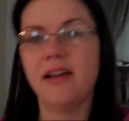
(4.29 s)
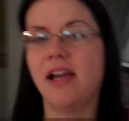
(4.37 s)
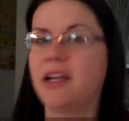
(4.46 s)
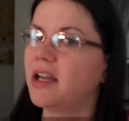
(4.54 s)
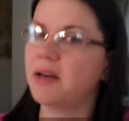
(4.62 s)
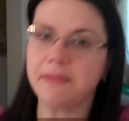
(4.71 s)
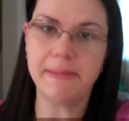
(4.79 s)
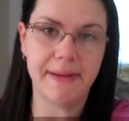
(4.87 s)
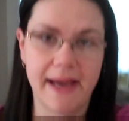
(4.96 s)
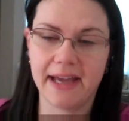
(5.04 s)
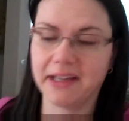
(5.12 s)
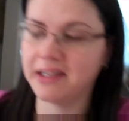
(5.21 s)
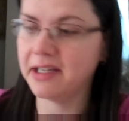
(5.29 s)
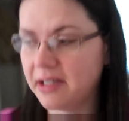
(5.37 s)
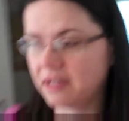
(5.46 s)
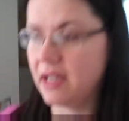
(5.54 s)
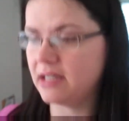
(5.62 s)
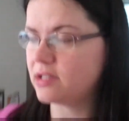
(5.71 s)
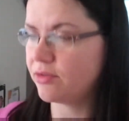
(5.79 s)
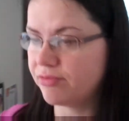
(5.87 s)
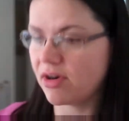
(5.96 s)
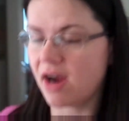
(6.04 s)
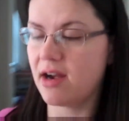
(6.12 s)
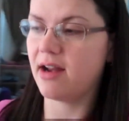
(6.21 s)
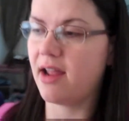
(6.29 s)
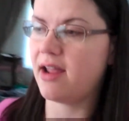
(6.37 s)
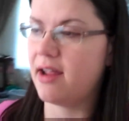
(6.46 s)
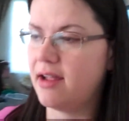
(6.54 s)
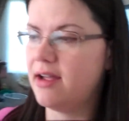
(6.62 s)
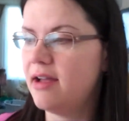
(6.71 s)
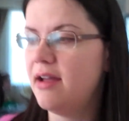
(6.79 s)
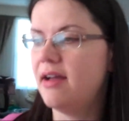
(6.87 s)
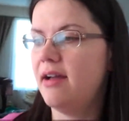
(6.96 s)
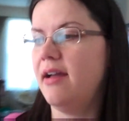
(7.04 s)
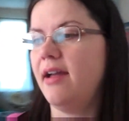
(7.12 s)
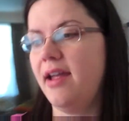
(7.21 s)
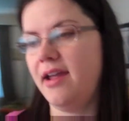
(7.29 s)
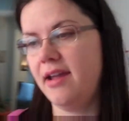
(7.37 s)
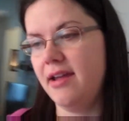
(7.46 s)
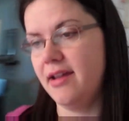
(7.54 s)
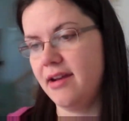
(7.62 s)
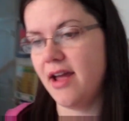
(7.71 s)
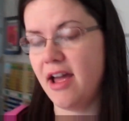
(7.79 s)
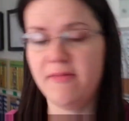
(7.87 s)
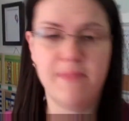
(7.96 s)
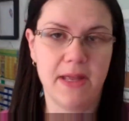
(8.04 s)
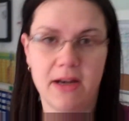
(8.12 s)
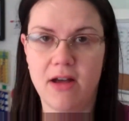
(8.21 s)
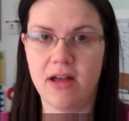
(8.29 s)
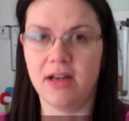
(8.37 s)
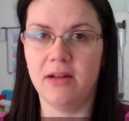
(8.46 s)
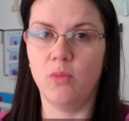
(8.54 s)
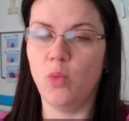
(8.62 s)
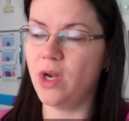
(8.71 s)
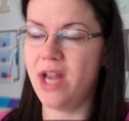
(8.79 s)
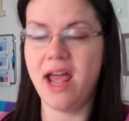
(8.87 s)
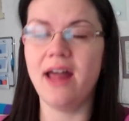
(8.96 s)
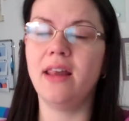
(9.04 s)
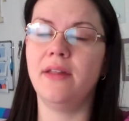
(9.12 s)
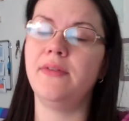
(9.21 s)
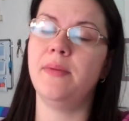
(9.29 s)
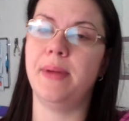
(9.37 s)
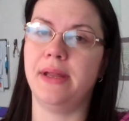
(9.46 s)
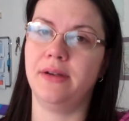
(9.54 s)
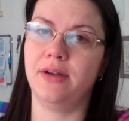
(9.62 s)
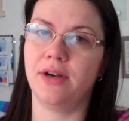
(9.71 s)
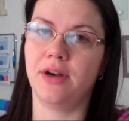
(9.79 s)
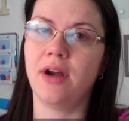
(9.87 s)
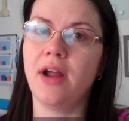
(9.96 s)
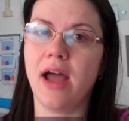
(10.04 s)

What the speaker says: I gotta be back. It's Friday, and I've been on one hell of a bender.